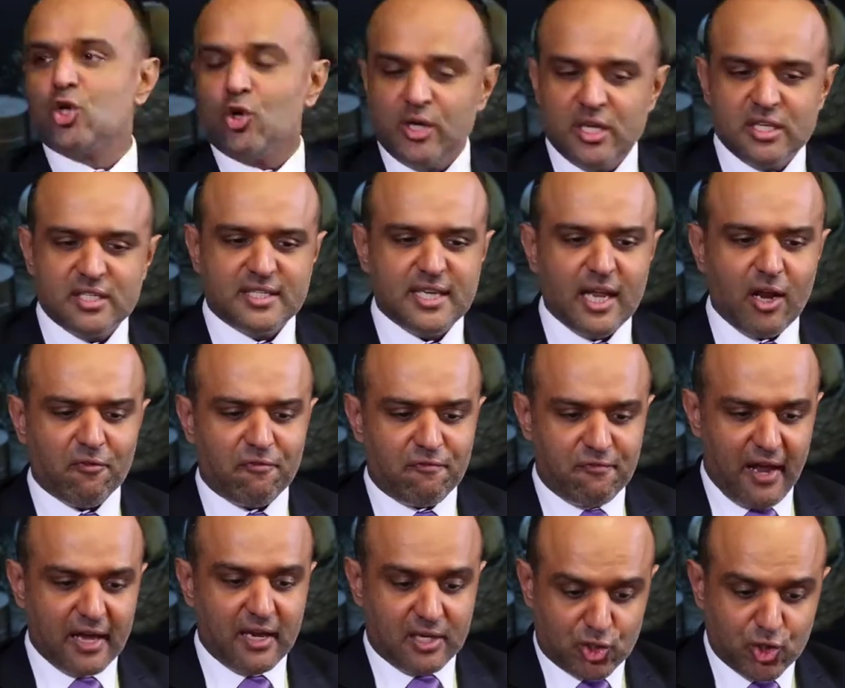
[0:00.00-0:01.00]
So instead
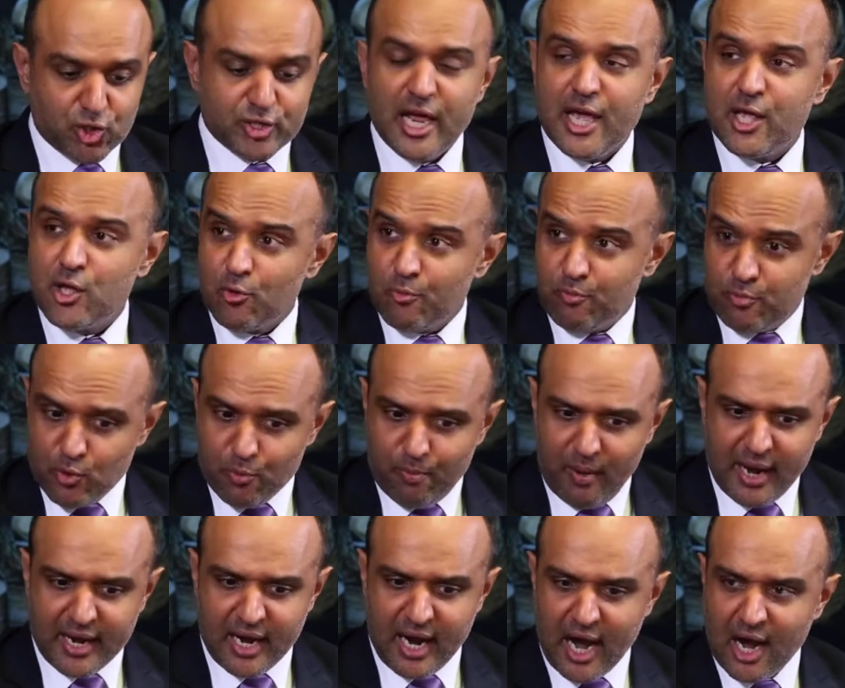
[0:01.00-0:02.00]
of like today you're
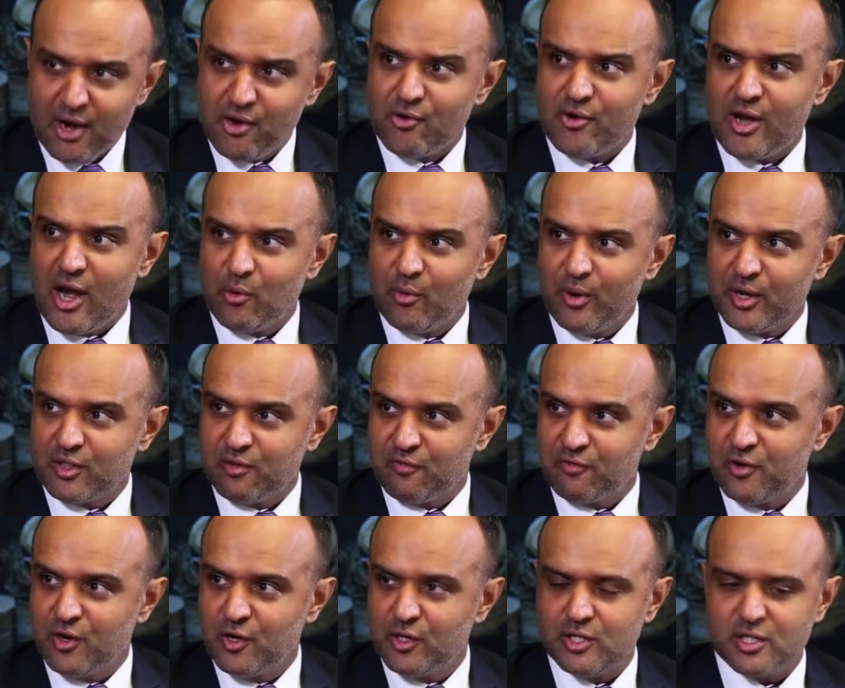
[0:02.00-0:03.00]
buying 100 Rand worth
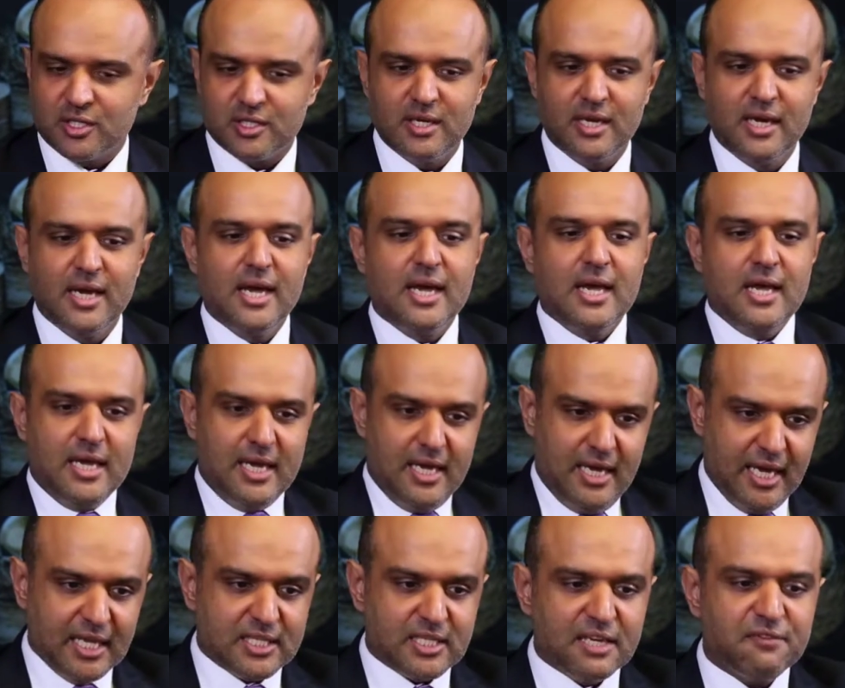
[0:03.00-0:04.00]
of goods,
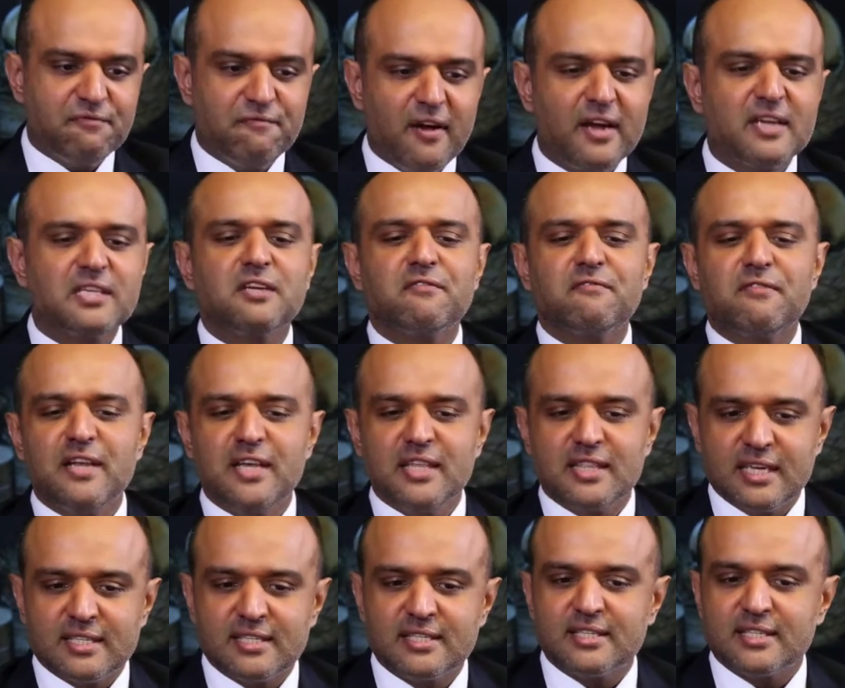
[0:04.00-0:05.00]
it's effectively
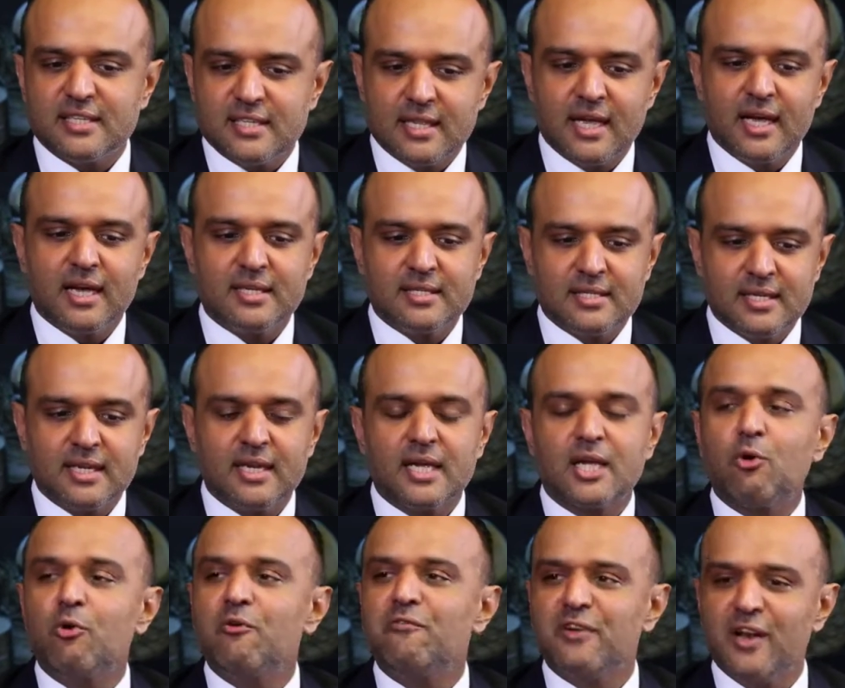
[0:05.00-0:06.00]
the
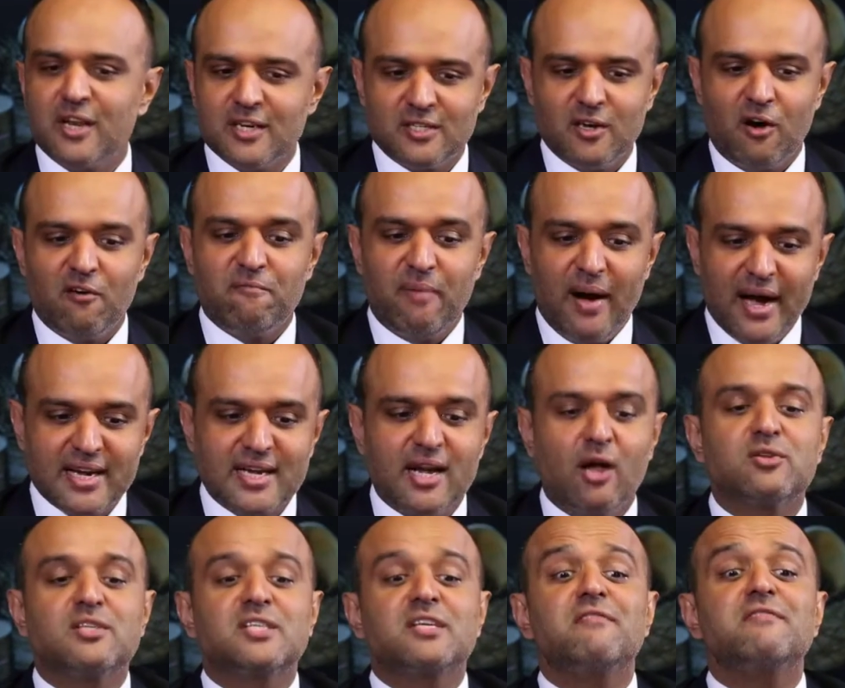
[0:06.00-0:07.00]
equivalent of buying
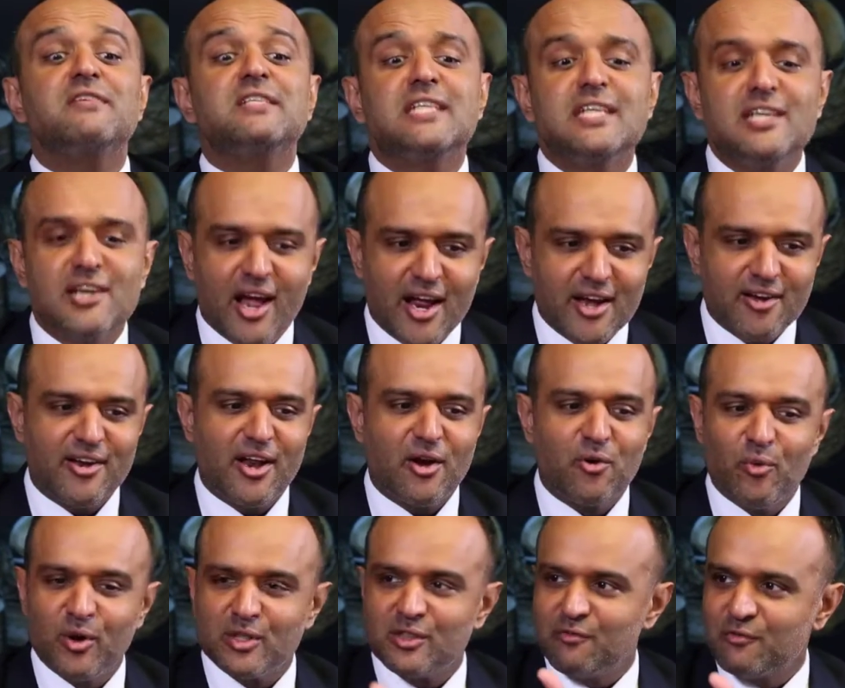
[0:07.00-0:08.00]
now 79
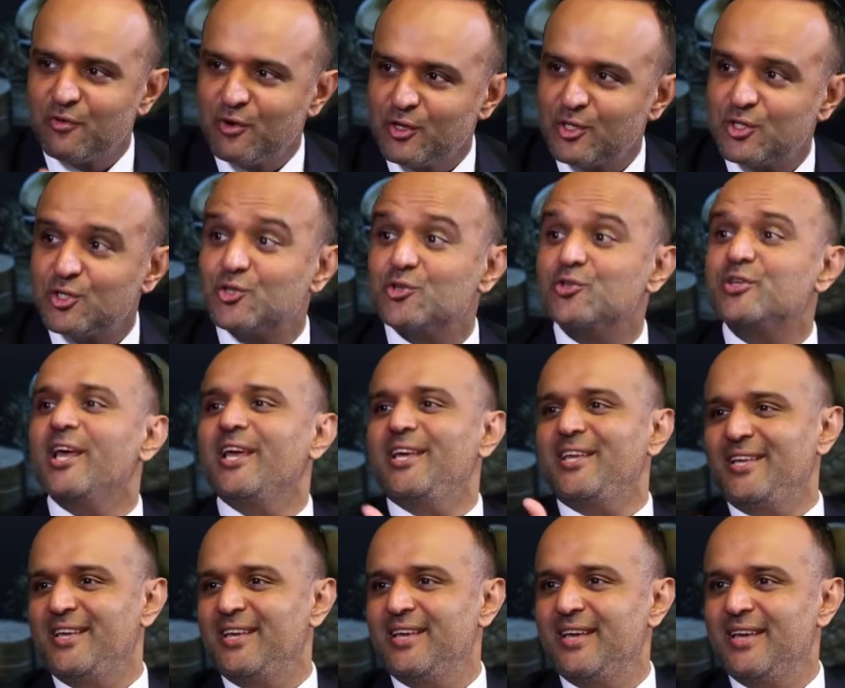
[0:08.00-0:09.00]
Rand worth of goods
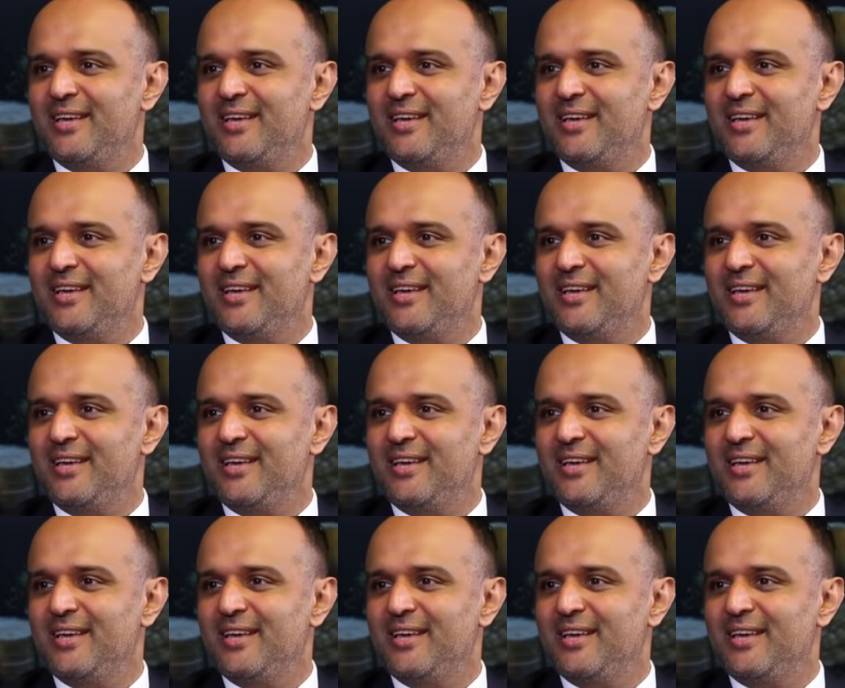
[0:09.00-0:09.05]
today.